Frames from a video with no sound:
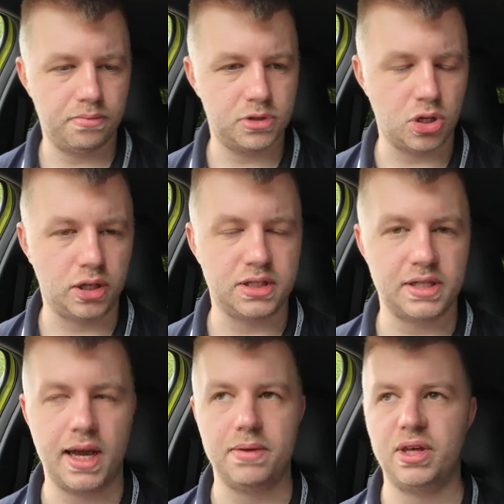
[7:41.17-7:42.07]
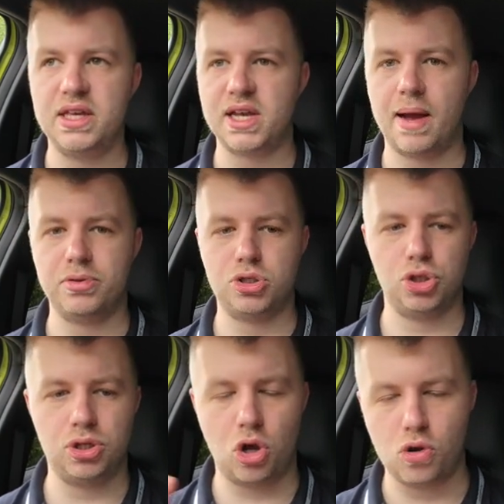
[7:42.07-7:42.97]
So you can say these apps
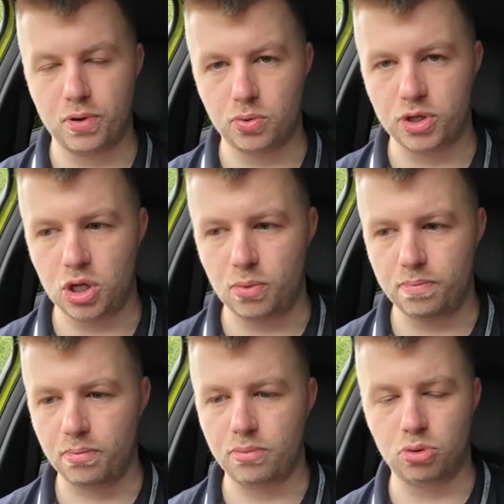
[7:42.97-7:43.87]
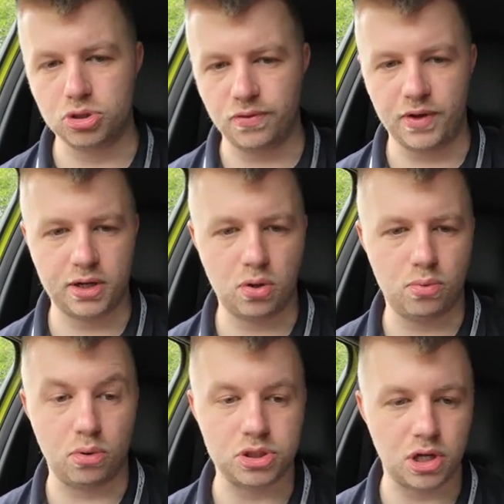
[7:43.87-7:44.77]
shouldn't open when you launch the
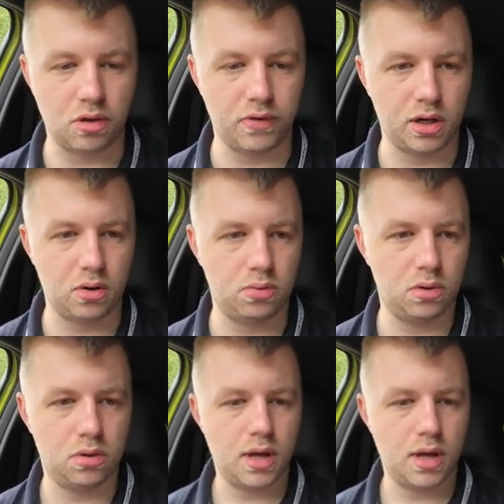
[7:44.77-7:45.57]
vehicle or start the vehicle.